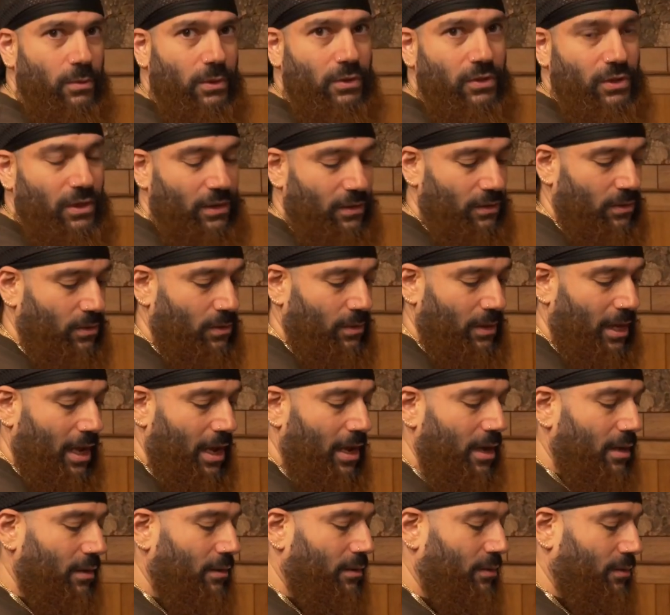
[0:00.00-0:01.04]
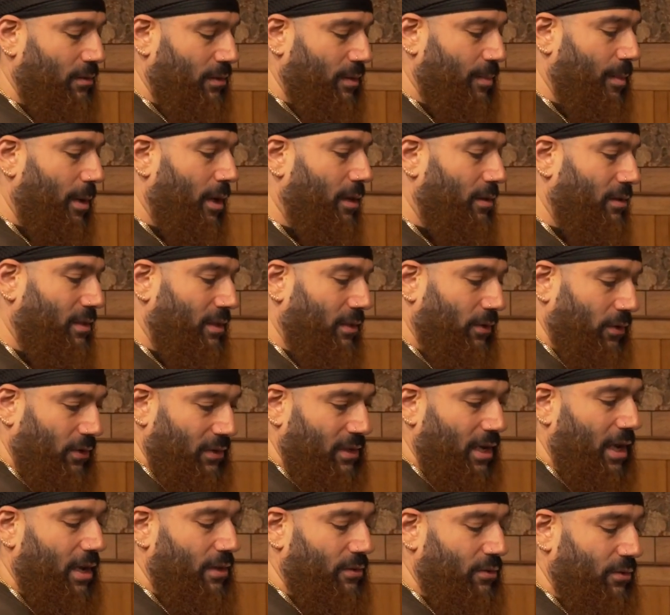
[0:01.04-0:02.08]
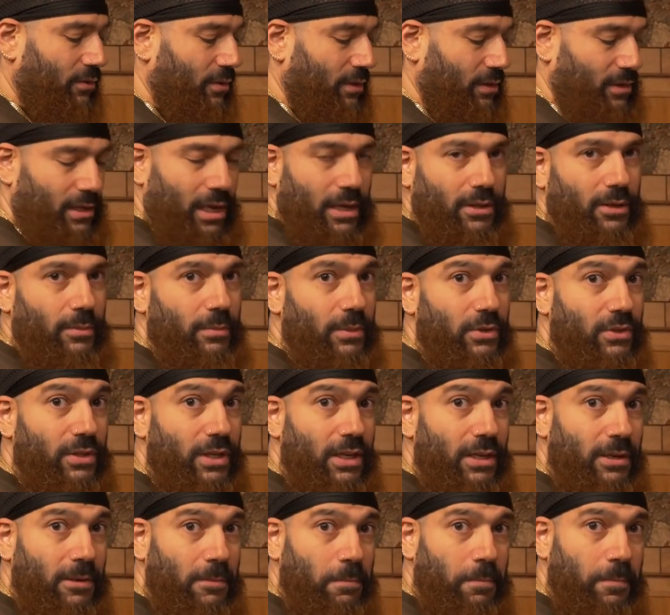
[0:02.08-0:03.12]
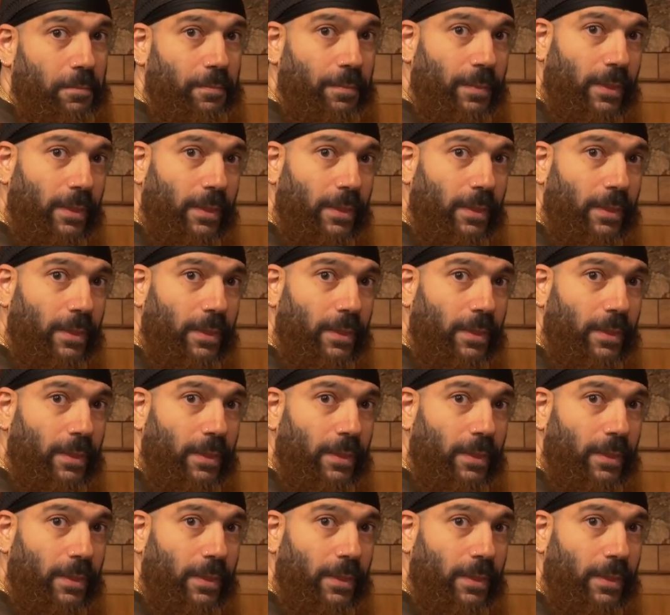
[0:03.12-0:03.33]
which is 8 small synthesizers inside the machine.